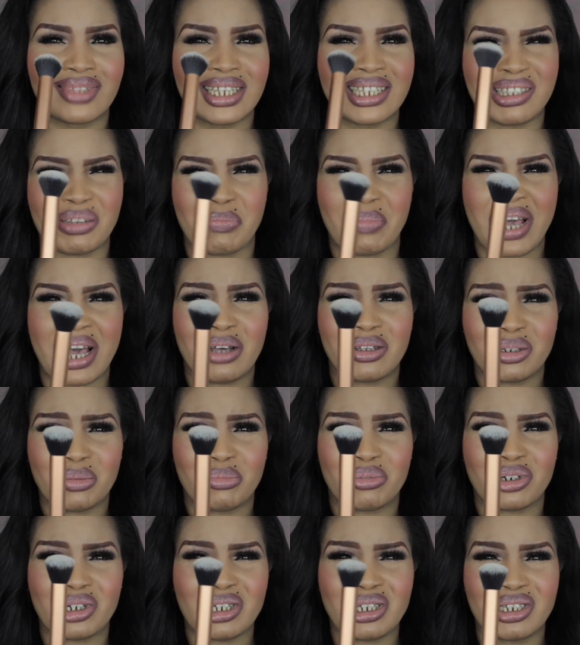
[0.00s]
as a powder
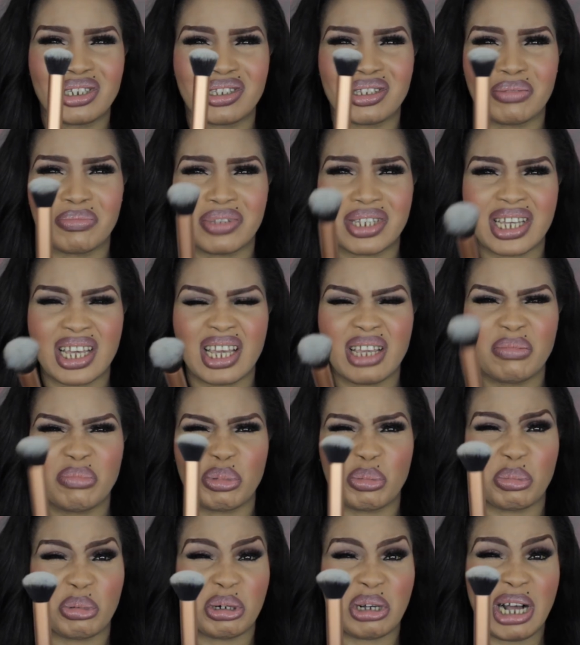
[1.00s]
brush
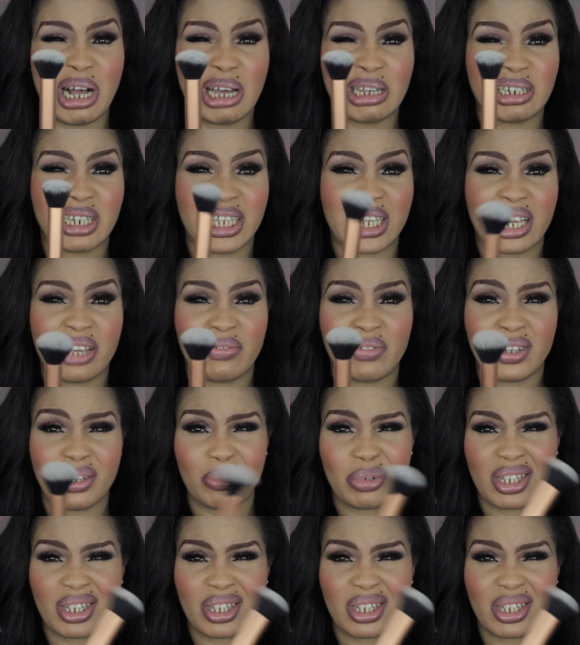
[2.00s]
sometimes, but hardly ever,